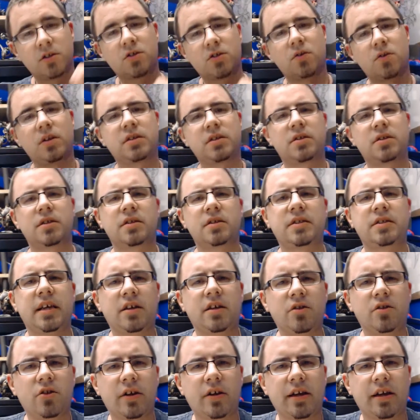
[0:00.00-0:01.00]
So let's
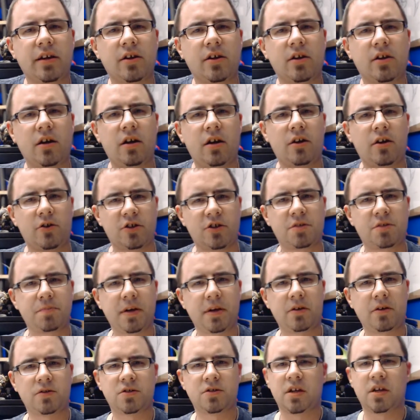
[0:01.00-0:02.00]
take a look at her
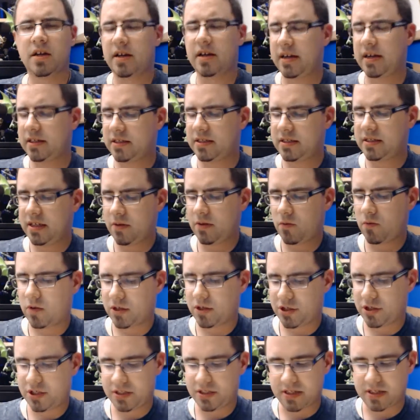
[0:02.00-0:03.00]
spells and see
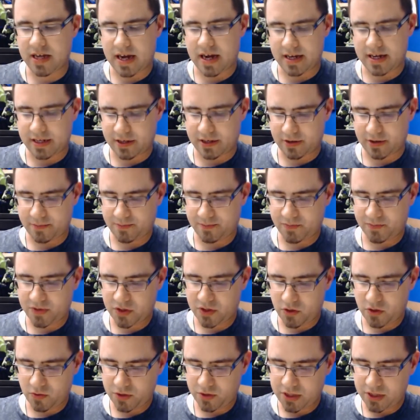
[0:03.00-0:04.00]
what she's got here.
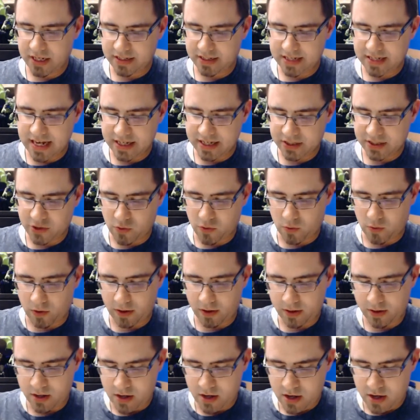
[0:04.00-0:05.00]
So she has
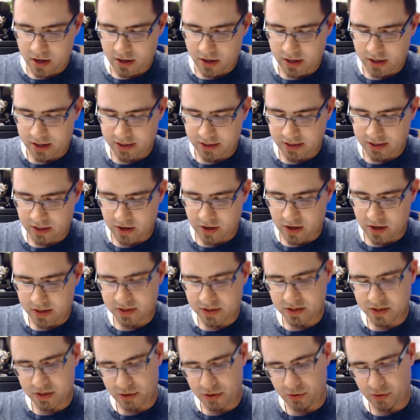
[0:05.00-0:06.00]
Escort. It's a
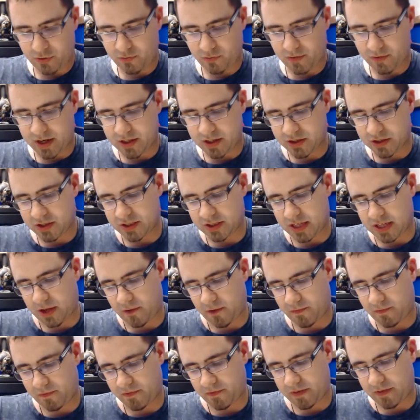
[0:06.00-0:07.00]
cost to range
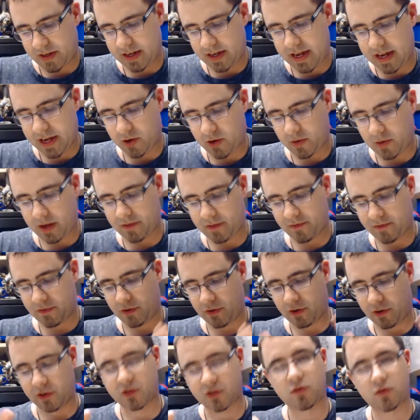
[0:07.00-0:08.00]
itself an AoE of
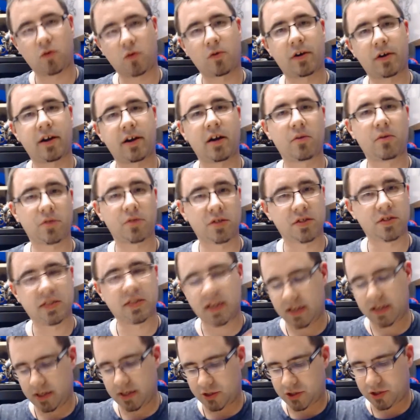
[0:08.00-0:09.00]
her control area, which is
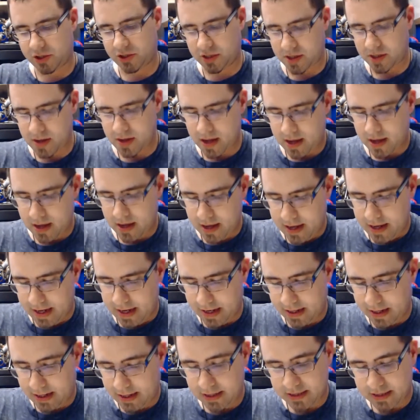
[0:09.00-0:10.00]
10 inches,
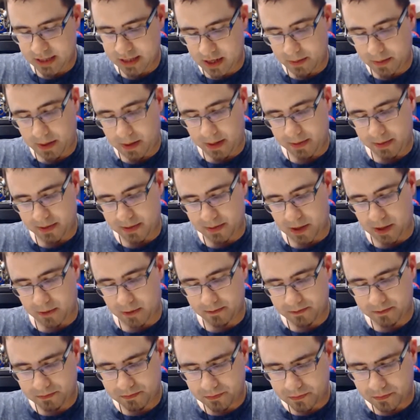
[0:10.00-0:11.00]
and it is an upkeep
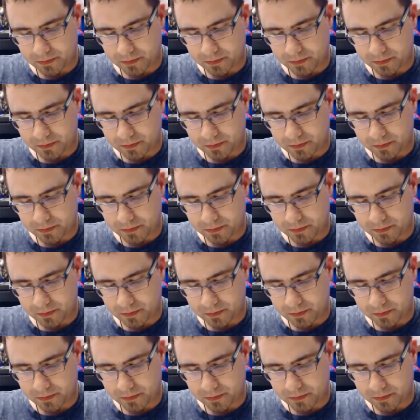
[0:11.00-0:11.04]
spell.